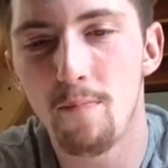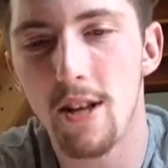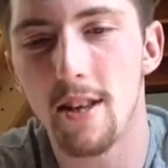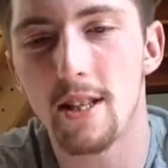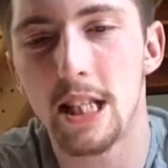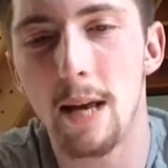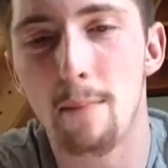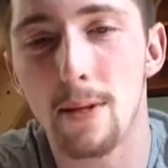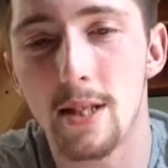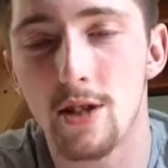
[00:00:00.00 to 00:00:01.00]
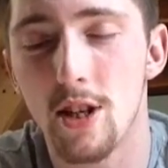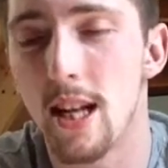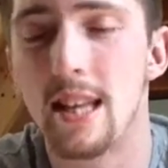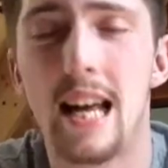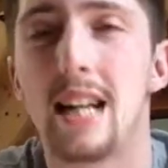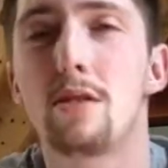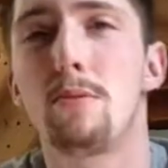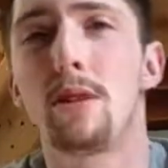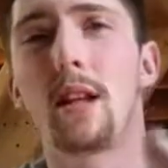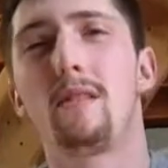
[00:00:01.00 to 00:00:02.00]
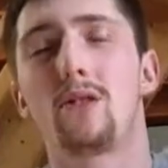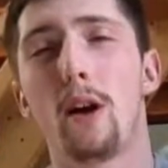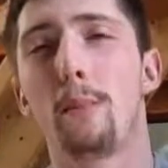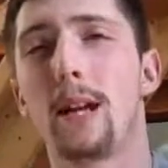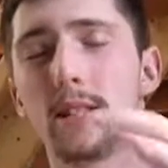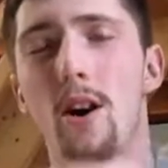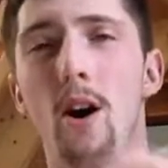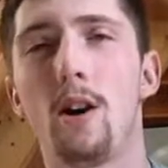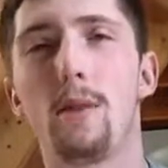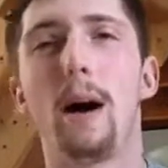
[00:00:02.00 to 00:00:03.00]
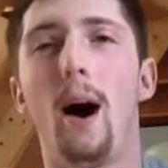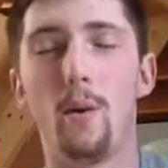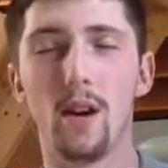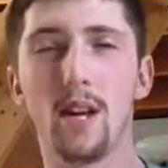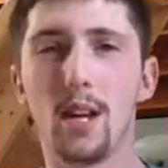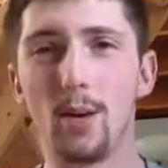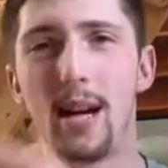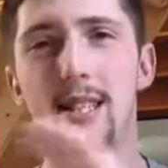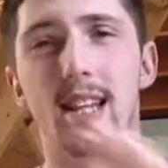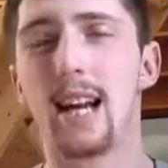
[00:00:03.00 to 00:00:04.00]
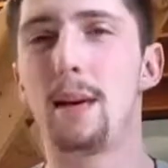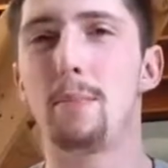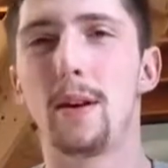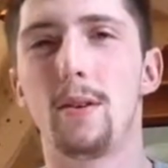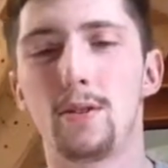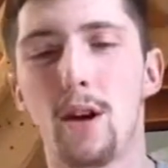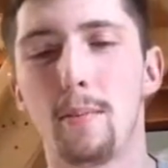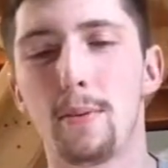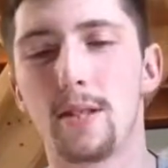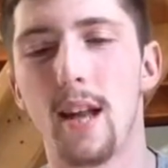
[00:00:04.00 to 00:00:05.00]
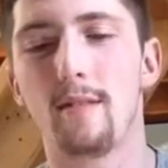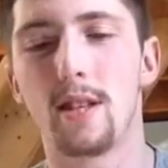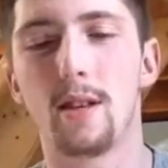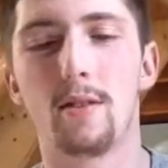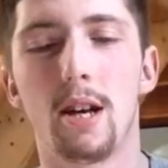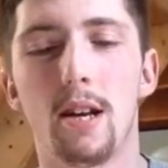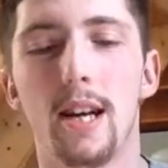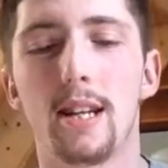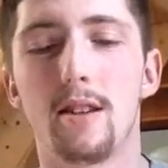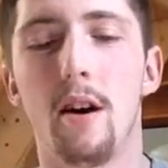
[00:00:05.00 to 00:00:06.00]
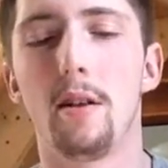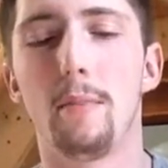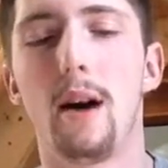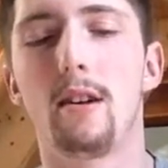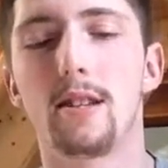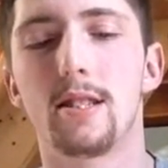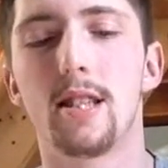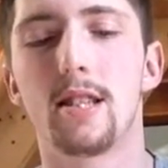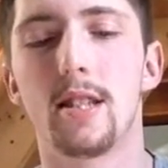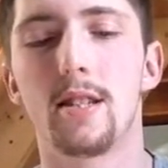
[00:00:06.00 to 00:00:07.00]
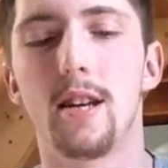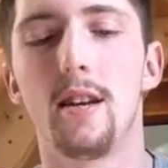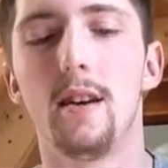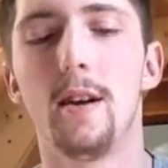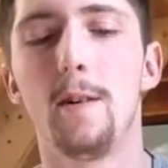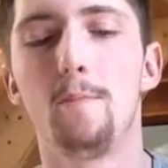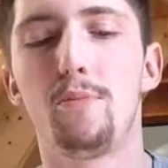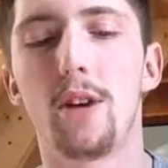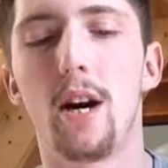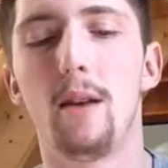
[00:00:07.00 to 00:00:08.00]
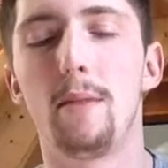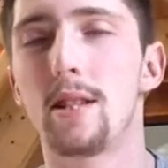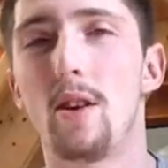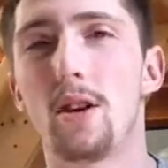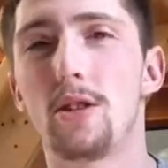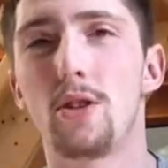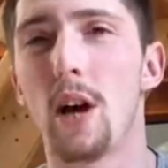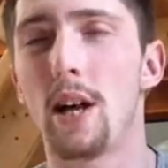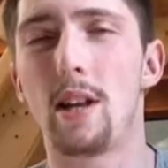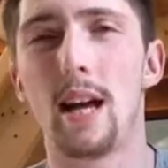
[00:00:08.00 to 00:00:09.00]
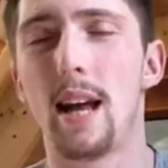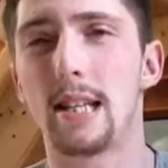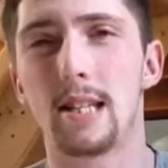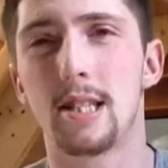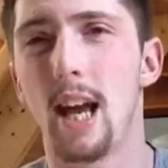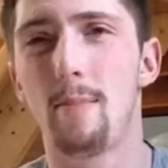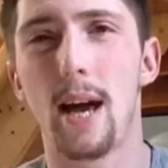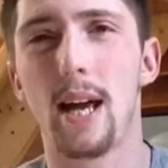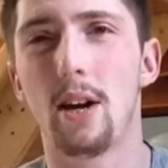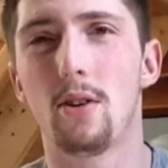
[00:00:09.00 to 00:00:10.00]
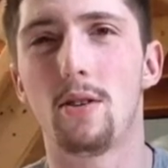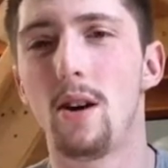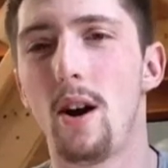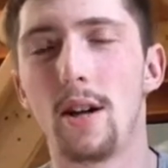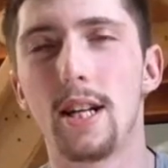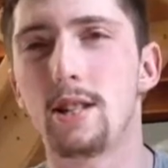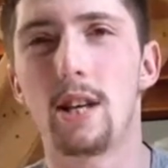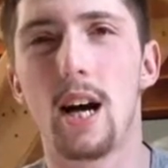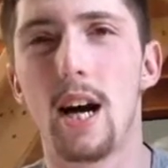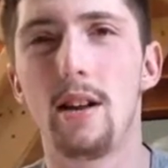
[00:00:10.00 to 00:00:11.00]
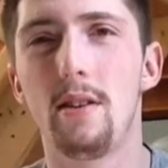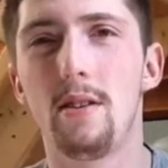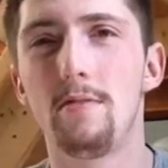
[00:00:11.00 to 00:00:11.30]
in the same position. And that's what knife sharpening is all about. You ask anybody who sharpens knives and they'll tell you it's all about consistency. As long as you're at the same angle on each side,